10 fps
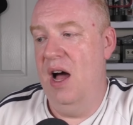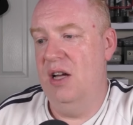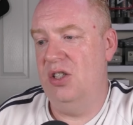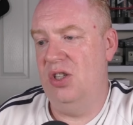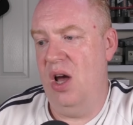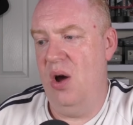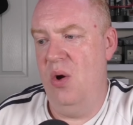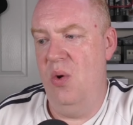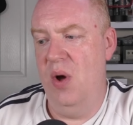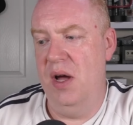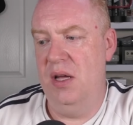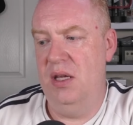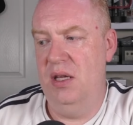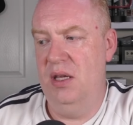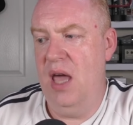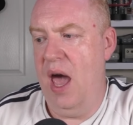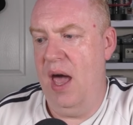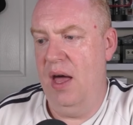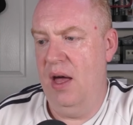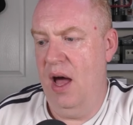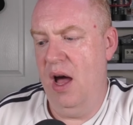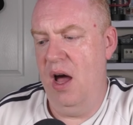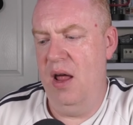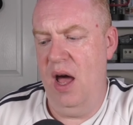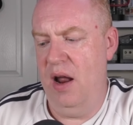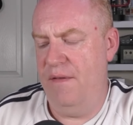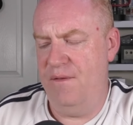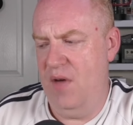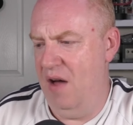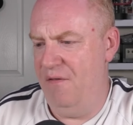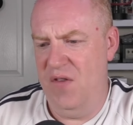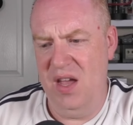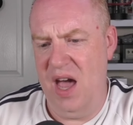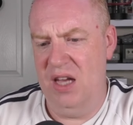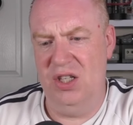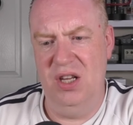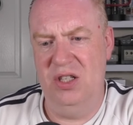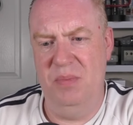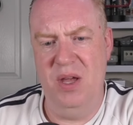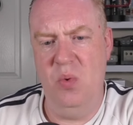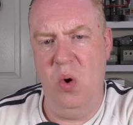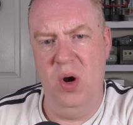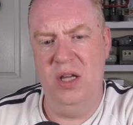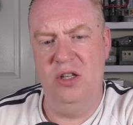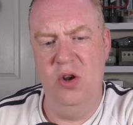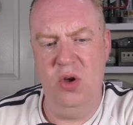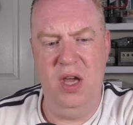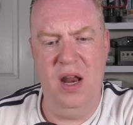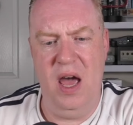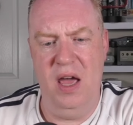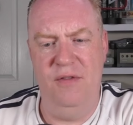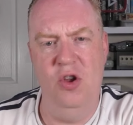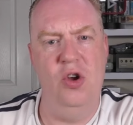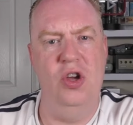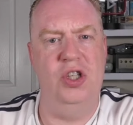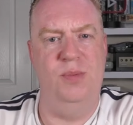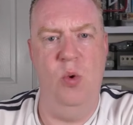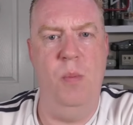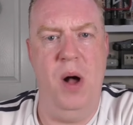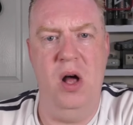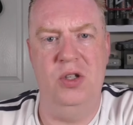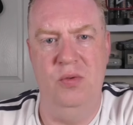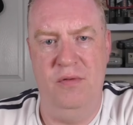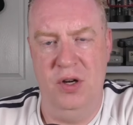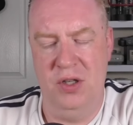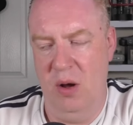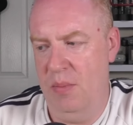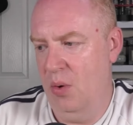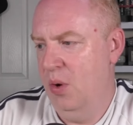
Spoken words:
So yeah, and I think actually, to be quite honest, if you look at a small parcel, for example,